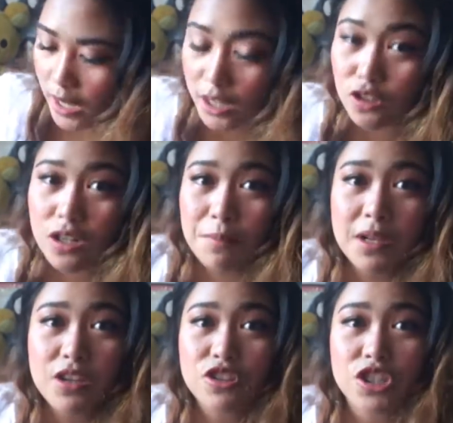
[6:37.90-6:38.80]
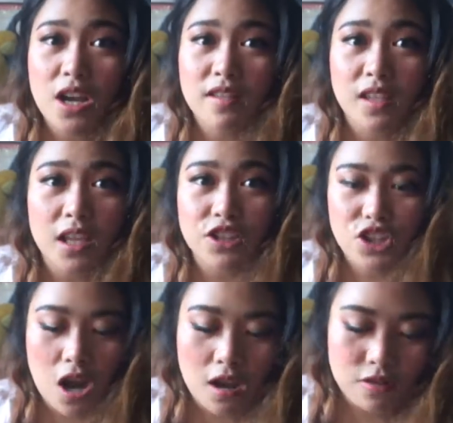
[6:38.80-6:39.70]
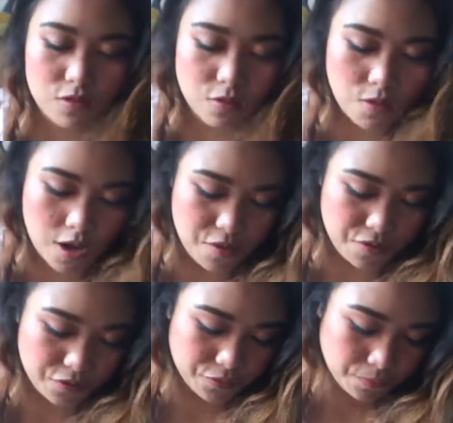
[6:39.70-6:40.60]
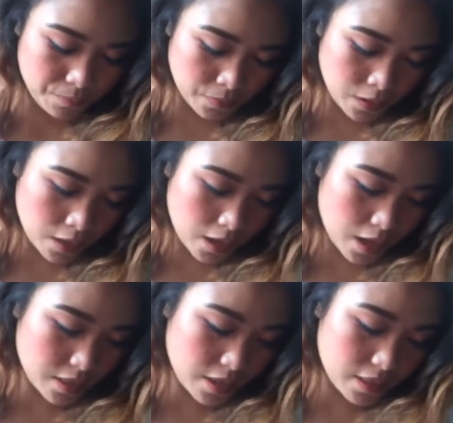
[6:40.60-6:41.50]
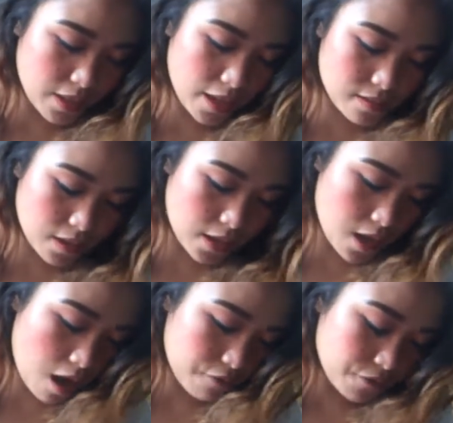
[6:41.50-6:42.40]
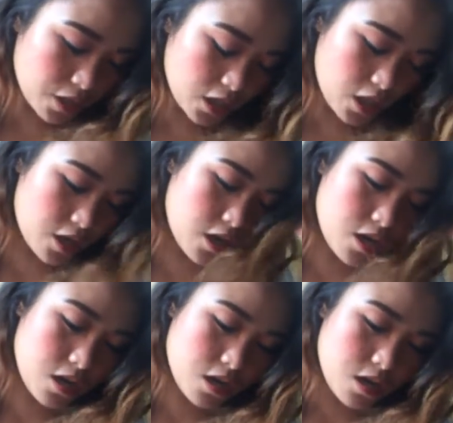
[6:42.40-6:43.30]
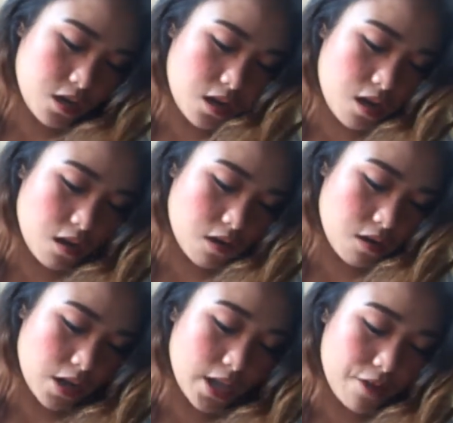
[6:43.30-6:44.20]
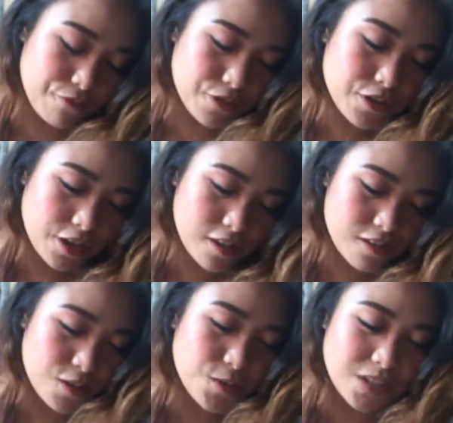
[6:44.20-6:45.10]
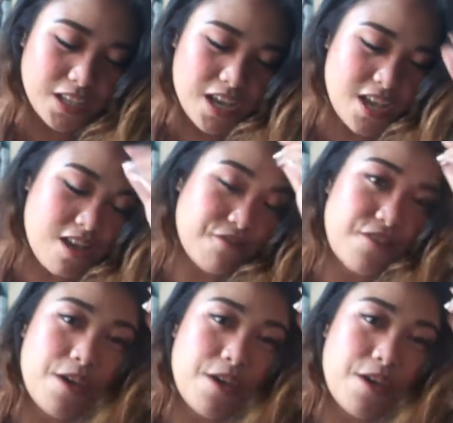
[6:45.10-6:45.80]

And nung nabili ko siya, sale siya. So, ayun. And then next, I have here, ayan, for girls only, I have